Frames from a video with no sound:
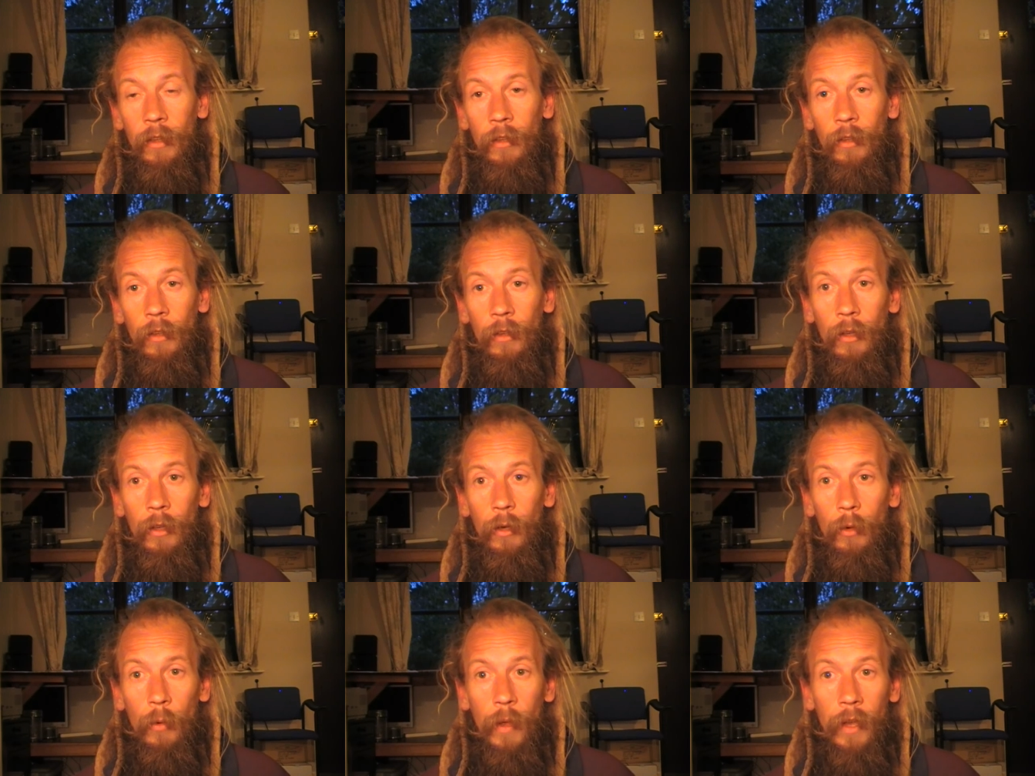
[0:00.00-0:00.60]
you're
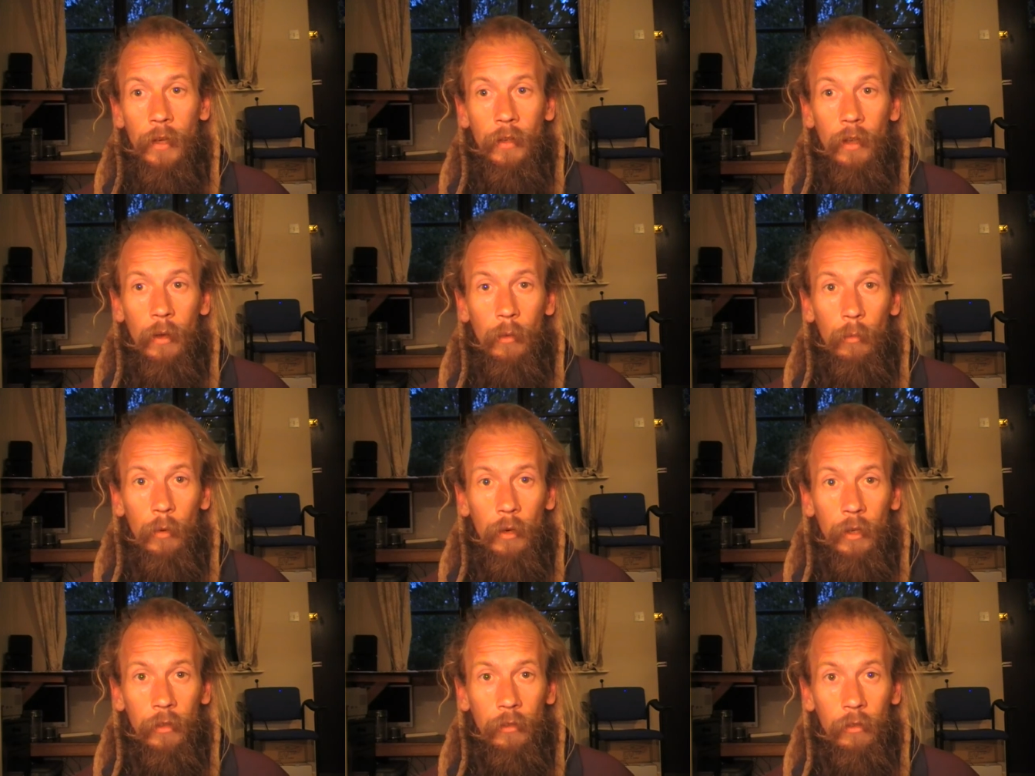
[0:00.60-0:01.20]
going to end up
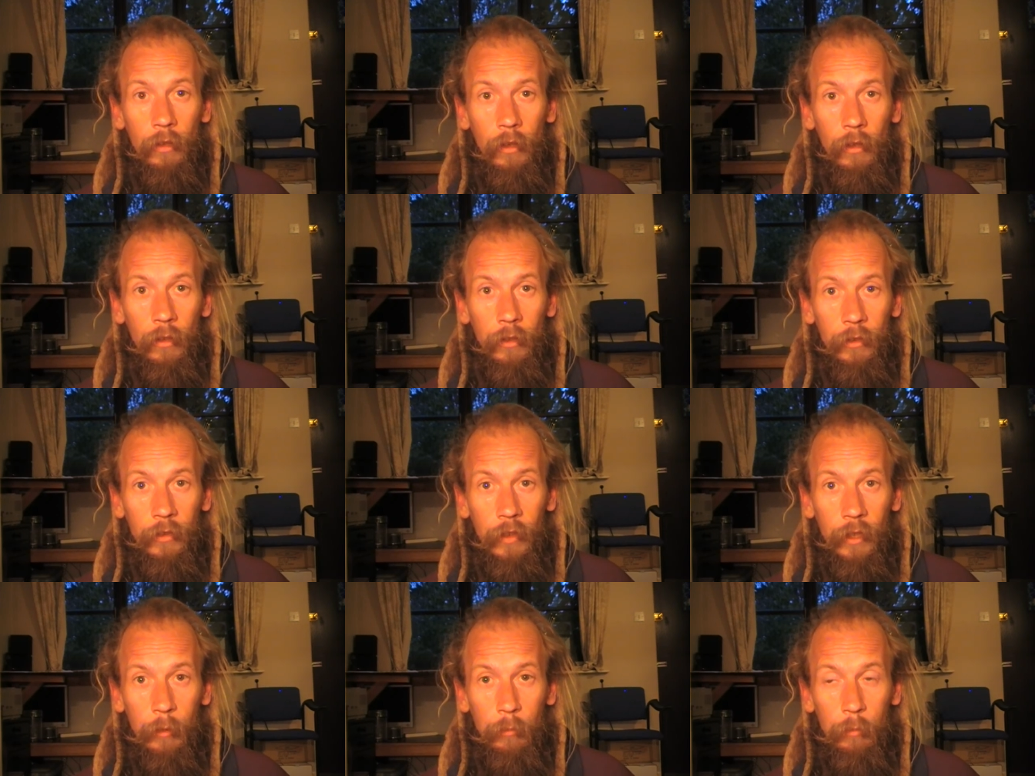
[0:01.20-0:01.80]
wanting to
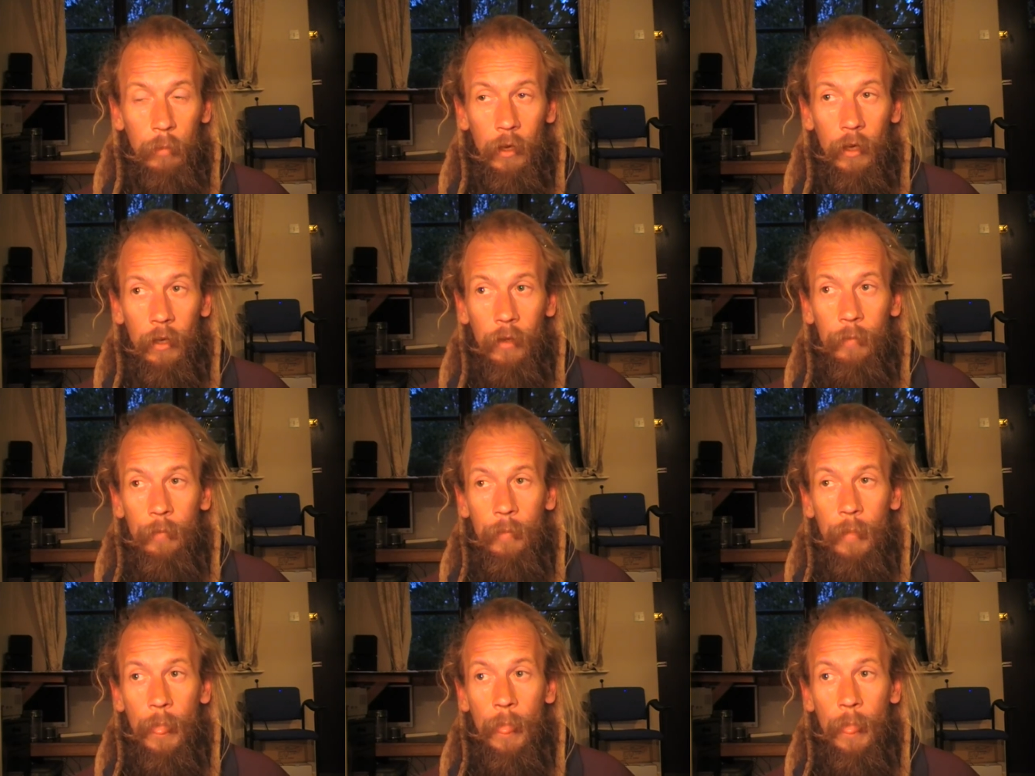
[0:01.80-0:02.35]
look deeper.